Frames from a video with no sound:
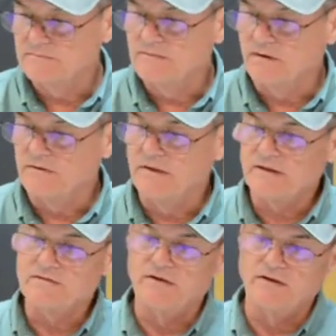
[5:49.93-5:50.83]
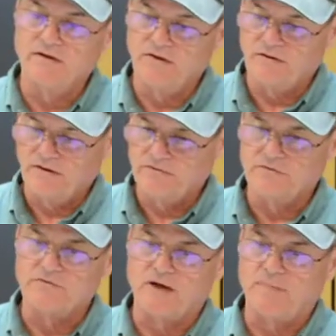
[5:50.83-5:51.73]
you know, the next thing here is the
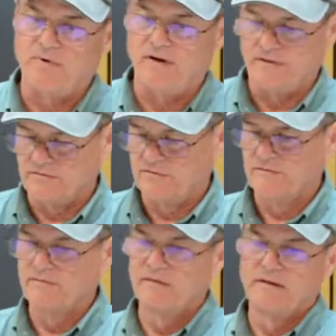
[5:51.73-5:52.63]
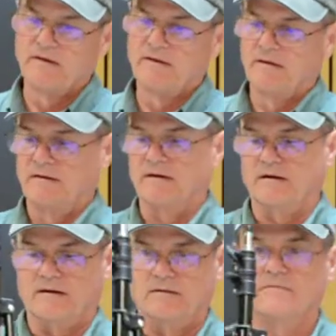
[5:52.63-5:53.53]
tripods.
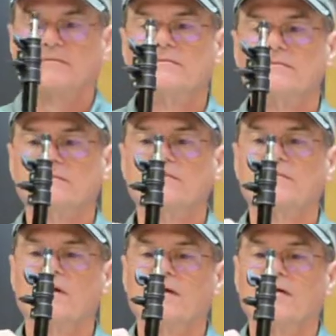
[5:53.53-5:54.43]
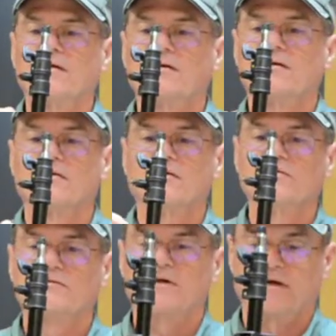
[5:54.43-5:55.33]
Uh,
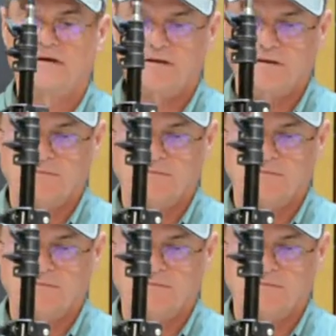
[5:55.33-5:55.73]
loosen that up.